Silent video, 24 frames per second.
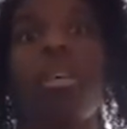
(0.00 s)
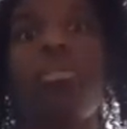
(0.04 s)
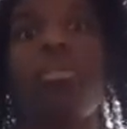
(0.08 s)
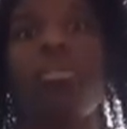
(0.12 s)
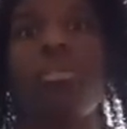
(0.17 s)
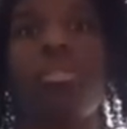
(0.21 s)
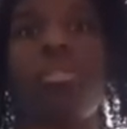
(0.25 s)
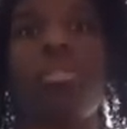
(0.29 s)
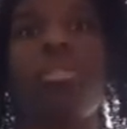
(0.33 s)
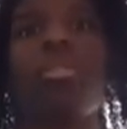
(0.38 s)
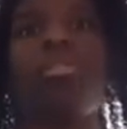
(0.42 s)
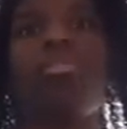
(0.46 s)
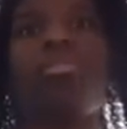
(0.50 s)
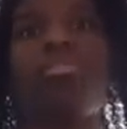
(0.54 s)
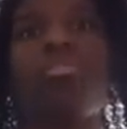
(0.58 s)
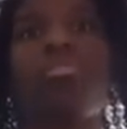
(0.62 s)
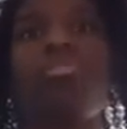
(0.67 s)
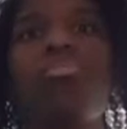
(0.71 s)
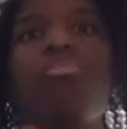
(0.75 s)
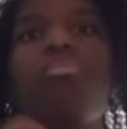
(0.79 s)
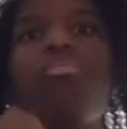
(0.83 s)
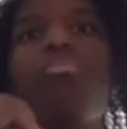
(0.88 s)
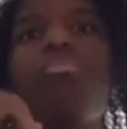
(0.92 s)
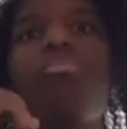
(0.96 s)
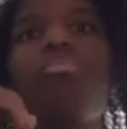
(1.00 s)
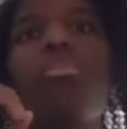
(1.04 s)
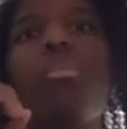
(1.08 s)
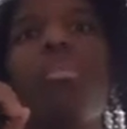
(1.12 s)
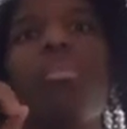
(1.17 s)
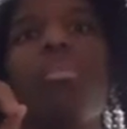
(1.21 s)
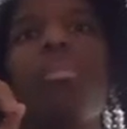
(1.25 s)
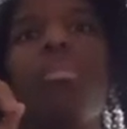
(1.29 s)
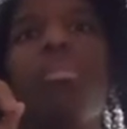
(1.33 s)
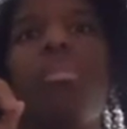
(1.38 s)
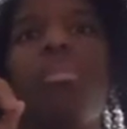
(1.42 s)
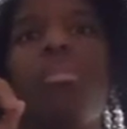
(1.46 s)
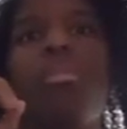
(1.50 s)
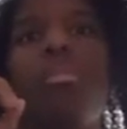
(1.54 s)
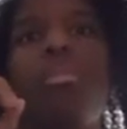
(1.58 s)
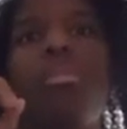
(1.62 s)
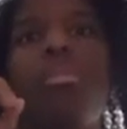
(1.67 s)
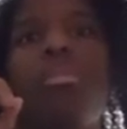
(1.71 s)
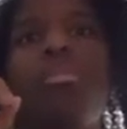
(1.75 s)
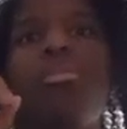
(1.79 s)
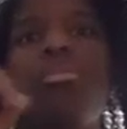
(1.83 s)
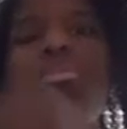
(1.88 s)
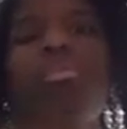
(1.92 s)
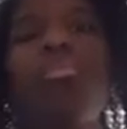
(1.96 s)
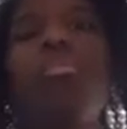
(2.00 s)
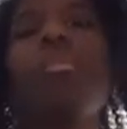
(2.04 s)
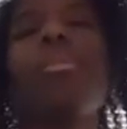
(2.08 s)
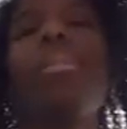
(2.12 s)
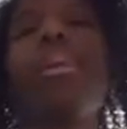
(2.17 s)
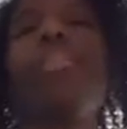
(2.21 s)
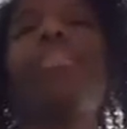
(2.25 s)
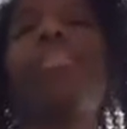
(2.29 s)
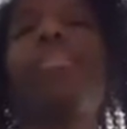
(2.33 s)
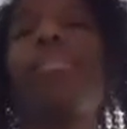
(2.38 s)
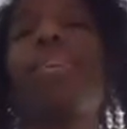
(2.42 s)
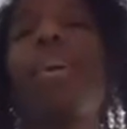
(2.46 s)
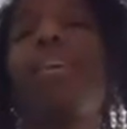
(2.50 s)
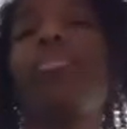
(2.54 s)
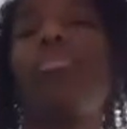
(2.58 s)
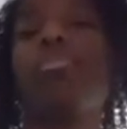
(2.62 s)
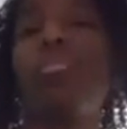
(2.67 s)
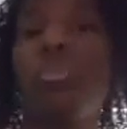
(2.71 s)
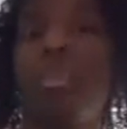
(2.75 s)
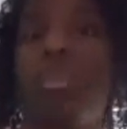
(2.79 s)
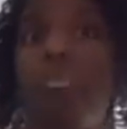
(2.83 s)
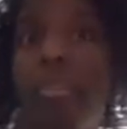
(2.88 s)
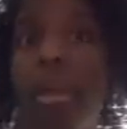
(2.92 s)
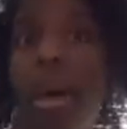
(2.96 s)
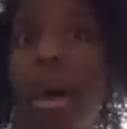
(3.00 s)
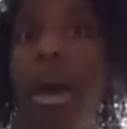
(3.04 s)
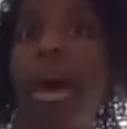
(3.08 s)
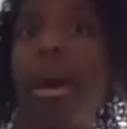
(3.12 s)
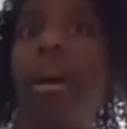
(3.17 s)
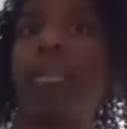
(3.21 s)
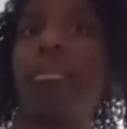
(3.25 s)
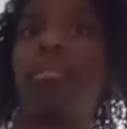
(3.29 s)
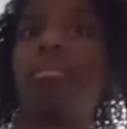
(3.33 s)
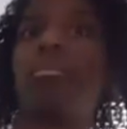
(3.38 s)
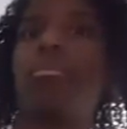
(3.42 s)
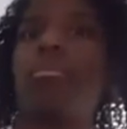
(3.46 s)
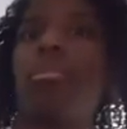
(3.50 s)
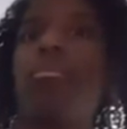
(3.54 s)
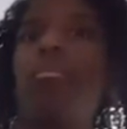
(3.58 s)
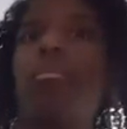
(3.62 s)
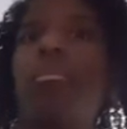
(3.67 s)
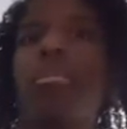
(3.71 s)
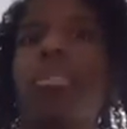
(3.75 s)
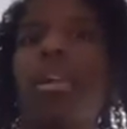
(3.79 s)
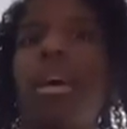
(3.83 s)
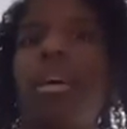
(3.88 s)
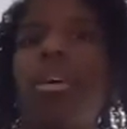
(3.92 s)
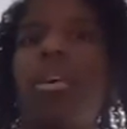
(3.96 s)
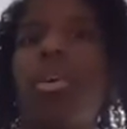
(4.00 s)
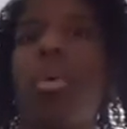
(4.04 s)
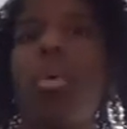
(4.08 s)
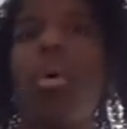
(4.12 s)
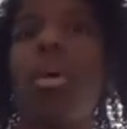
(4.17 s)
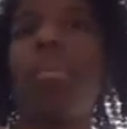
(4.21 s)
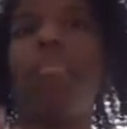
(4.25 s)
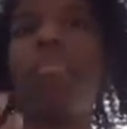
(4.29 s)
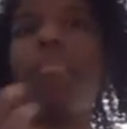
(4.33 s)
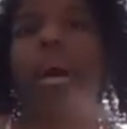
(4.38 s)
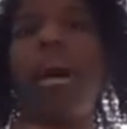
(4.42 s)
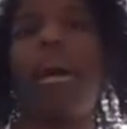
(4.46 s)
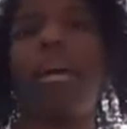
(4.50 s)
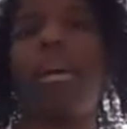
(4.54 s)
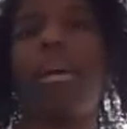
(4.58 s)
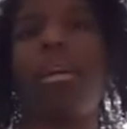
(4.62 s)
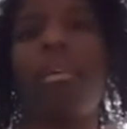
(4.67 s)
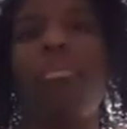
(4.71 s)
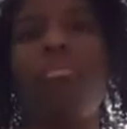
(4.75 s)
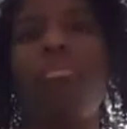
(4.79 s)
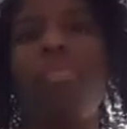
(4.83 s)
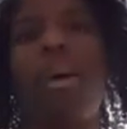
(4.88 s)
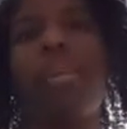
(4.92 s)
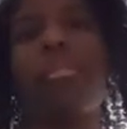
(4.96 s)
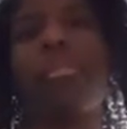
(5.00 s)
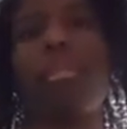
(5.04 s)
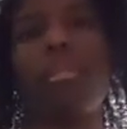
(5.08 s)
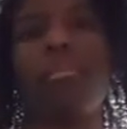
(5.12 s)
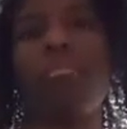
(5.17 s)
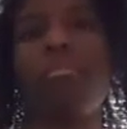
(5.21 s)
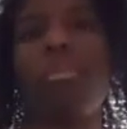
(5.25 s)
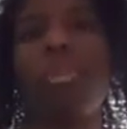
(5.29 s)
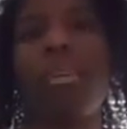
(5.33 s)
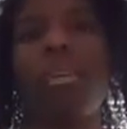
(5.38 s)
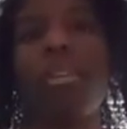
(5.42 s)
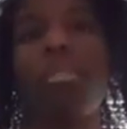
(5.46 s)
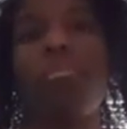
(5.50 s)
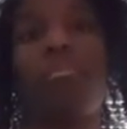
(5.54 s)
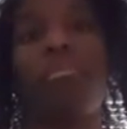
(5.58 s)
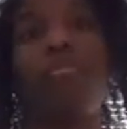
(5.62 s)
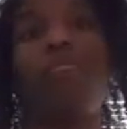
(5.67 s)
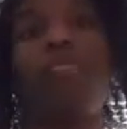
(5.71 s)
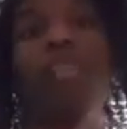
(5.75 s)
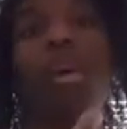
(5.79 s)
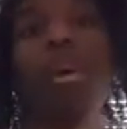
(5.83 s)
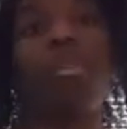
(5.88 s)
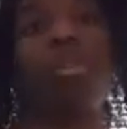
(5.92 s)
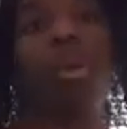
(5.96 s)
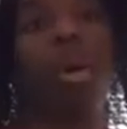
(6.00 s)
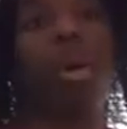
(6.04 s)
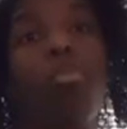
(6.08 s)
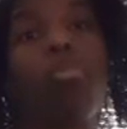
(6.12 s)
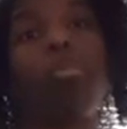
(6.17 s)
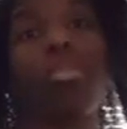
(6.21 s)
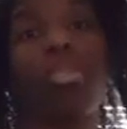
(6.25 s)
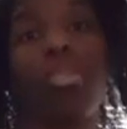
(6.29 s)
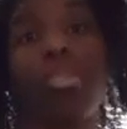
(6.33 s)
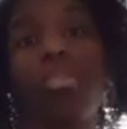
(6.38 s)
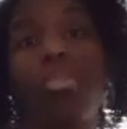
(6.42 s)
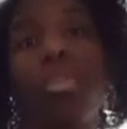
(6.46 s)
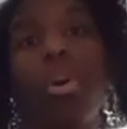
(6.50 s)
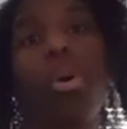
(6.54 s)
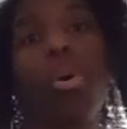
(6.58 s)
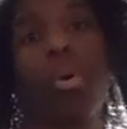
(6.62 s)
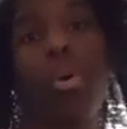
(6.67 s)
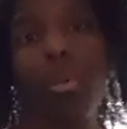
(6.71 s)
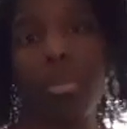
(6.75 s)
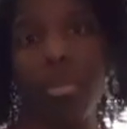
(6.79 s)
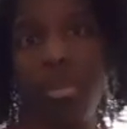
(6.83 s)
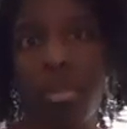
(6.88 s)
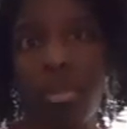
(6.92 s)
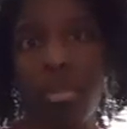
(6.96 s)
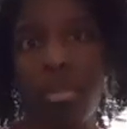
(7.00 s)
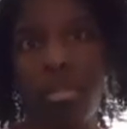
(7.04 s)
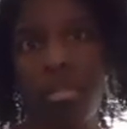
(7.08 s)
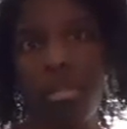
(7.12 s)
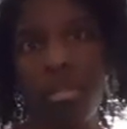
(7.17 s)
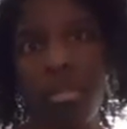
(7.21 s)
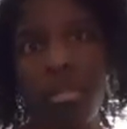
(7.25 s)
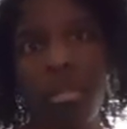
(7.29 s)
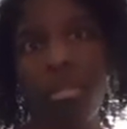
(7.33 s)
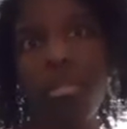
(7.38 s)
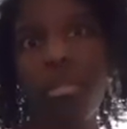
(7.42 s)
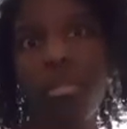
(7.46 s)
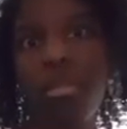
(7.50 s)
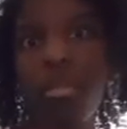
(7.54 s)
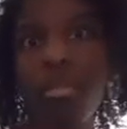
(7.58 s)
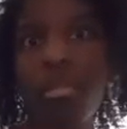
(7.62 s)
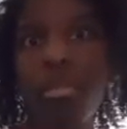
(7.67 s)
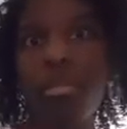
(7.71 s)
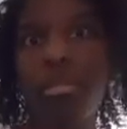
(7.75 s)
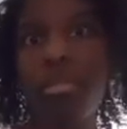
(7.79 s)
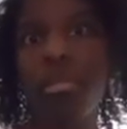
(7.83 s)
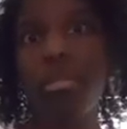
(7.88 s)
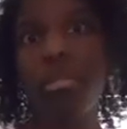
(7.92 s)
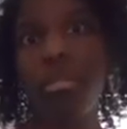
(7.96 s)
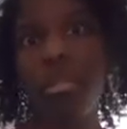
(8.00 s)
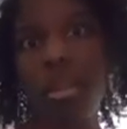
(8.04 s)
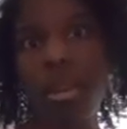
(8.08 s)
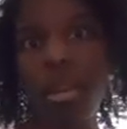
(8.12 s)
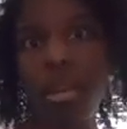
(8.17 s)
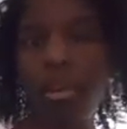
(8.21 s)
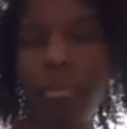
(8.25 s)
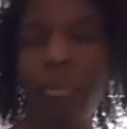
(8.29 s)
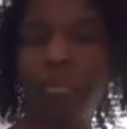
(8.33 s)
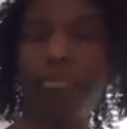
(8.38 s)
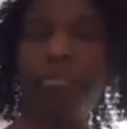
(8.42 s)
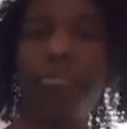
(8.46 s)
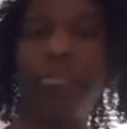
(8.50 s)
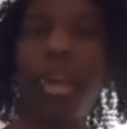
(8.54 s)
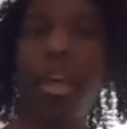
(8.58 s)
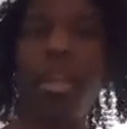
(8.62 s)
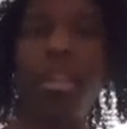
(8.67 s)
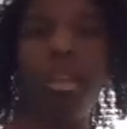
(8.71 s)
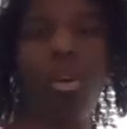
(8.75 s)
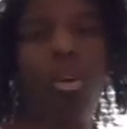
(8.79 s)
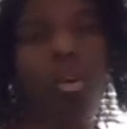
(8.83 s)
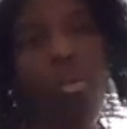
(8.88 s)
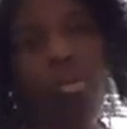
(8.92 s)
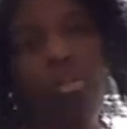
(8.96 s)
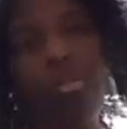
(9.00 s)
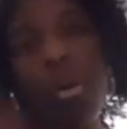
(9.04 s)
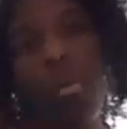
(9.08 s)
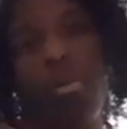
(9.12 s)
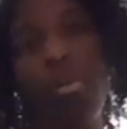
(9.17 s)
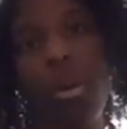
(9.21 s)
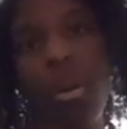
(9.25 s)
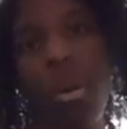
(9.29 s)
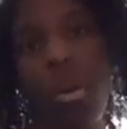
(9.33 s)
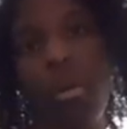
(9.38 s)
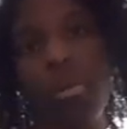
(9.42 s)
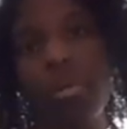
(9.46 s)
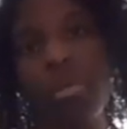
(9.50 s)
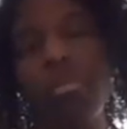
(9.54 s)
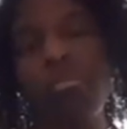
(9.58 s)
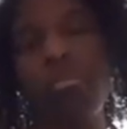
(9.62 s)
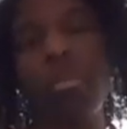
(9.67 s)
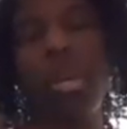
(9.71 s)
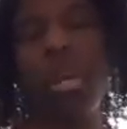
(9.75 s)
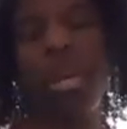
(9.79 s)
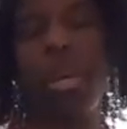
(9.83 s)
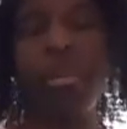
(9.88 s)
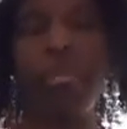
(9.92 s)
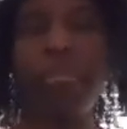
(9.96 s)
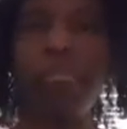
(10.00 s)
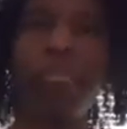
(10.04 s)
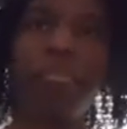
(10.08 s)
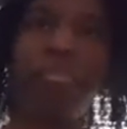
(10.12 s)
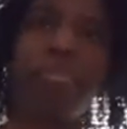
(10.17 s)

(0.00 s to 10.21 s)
It was just too do what I did not do in the past. Almost like going back and correcting because before I, would just ghost them and or they would ghost me.